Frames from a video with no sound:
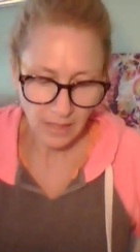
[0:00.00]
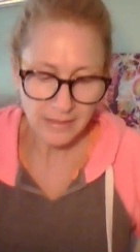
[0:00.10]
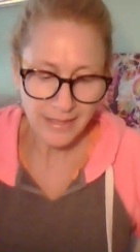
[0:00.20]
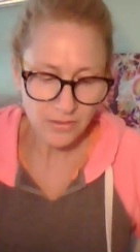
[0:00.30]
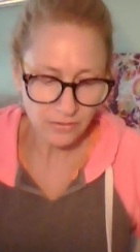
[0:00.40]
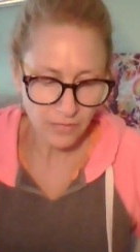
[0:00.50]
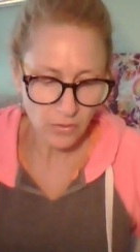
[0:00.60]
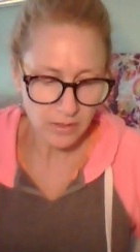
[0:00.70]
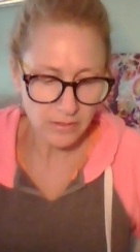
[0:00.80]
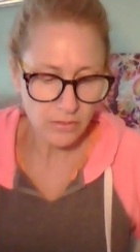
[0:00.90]
laser
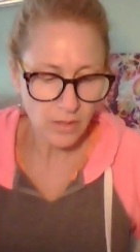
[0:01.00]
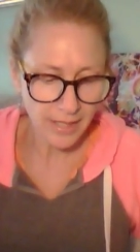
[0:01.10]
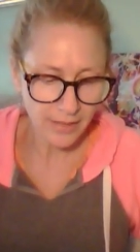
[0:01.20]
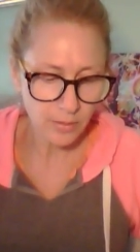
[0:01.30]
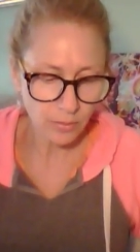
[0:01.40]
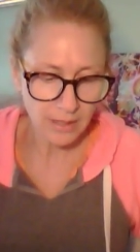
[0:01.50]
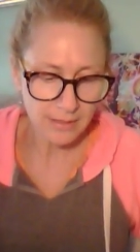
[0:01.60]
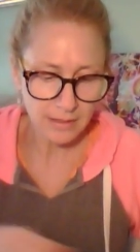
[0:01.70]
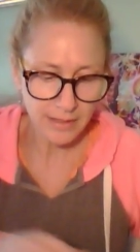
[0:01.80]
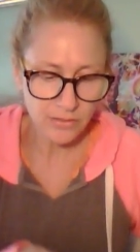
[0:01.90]
focus. So eye on the
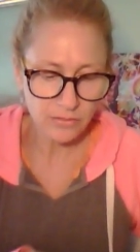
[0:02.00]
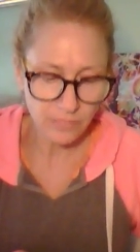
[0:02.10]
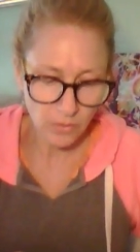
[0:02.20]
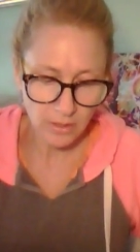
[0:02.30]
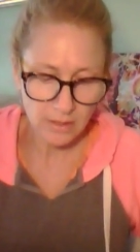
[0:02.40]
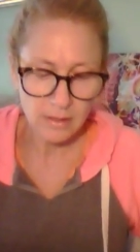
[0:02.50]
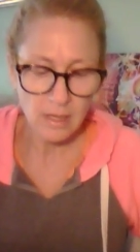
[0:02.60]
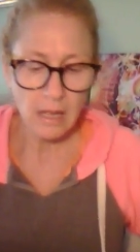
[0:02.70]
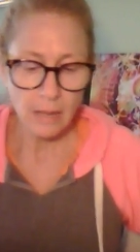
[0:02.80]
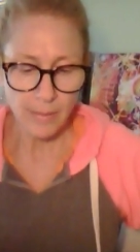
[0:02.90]
prize and laser focus,
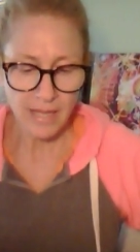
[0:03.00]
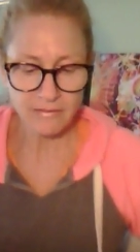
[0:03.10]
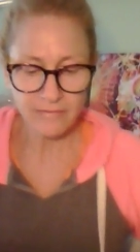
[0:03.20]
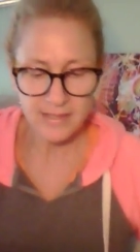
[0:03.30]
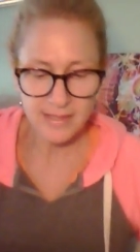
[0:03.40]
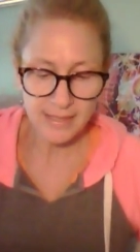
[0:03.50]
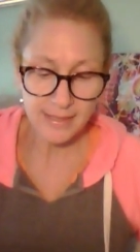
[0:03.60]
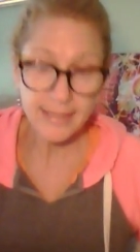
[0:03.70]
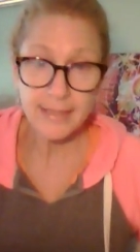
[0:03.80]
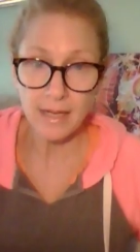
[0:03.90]
manifesting
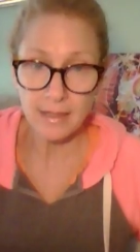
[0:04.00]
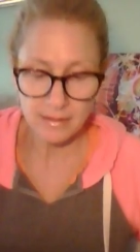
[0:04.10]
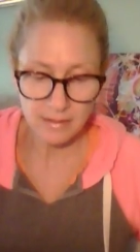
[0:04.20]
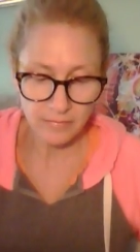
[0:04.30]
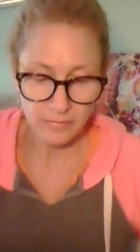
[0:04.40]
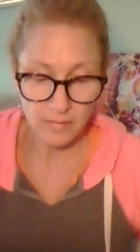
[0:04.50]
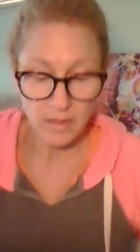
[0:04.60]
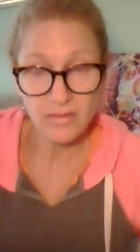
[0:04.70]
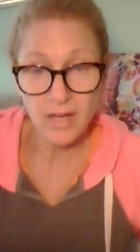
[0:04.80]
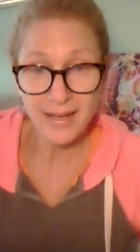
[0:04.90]
detox
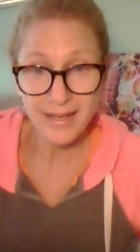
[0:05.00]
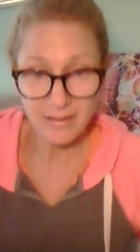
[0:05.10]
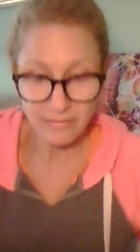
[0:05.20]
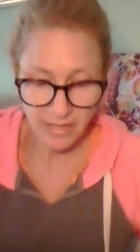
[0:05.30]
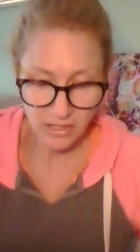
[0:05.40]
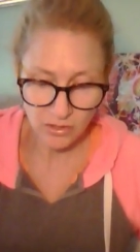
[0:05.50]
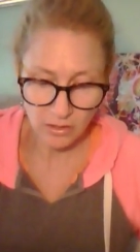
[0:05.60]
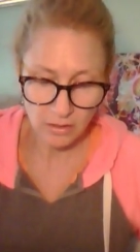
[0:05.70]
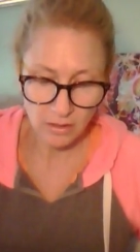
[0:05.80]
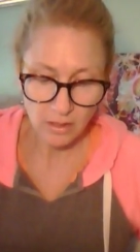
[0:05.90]
of not getting
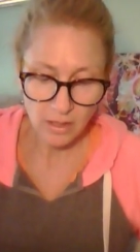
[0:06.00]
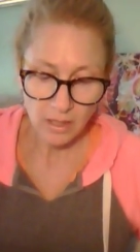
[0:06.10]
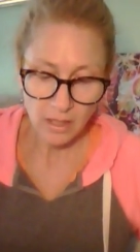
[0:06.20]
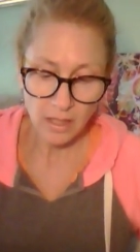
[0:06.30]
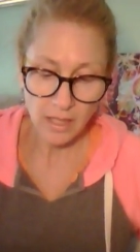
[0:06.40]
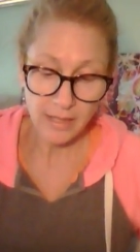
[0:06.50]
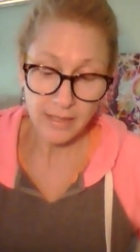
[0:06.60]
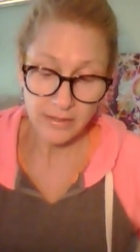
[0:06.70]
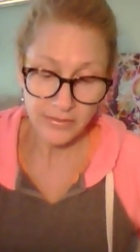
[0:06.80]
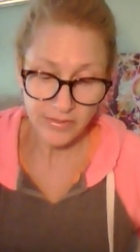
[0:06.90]
affection and
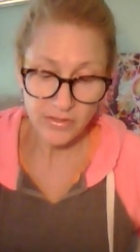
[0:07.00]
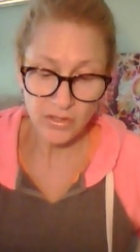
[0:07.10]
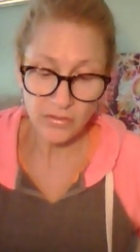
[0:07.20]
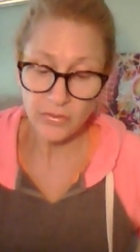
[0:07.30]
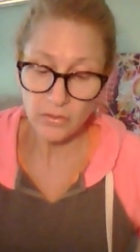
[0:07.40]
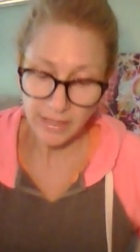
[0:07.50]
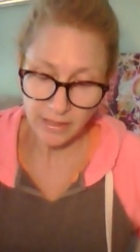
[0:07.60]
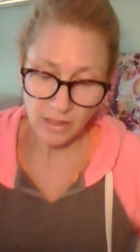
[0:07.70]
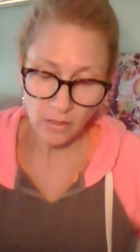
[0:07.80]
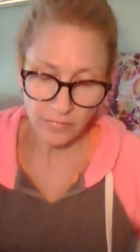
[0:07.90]
indecision, so
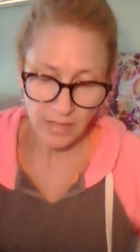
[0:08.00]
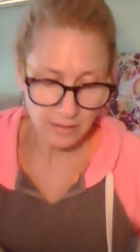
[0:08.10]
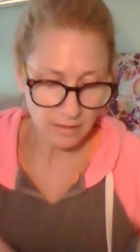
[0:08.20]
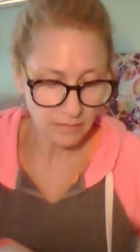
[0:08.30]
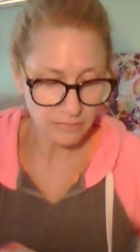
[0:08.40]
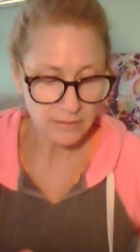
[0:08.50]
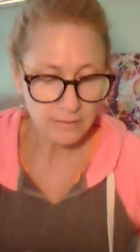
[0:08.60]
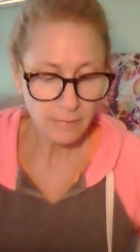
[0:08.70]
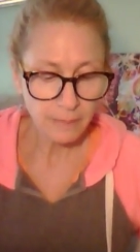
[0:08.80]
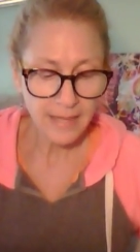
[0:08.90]
letting go of that stuff
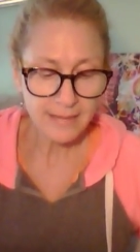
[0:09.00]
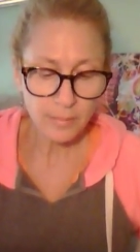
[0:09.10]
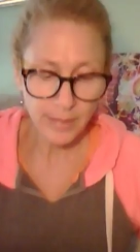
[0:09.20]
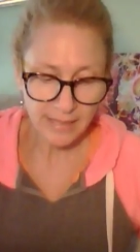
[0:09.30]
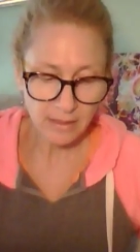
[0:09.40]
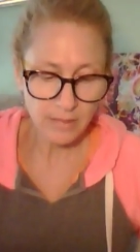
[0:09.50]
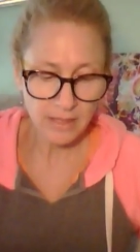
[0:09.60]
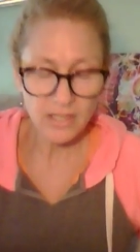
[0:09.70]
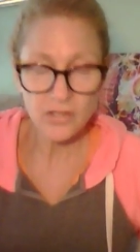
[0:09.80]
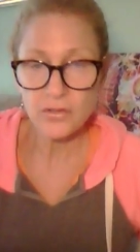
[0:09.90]
as
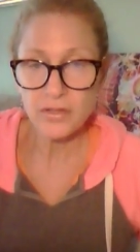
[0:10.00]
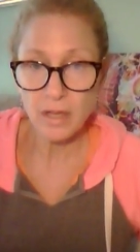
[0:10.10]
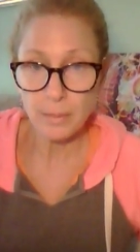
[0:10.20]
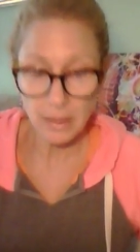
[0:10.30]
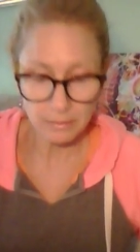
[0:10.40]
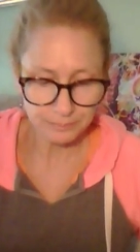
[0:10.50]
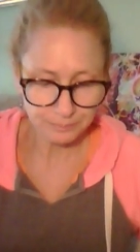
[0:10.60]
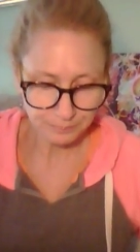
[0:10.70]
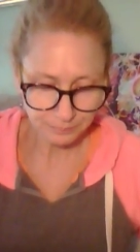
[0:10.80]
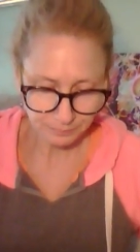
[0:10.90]
abandonment issues come up
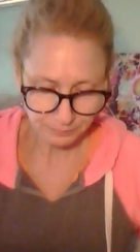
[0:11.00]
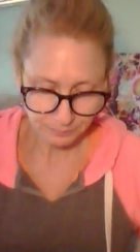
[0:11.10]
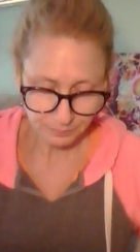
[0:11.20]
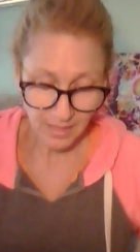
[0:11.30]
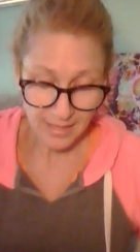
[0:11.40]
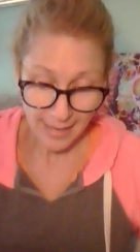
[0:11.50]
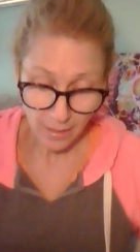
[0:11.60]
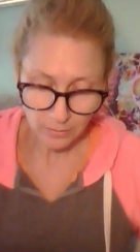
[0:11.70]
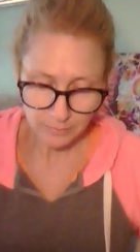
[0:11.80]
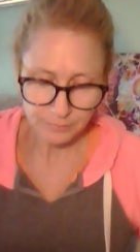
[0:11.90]
and
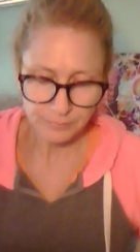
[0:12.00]
out.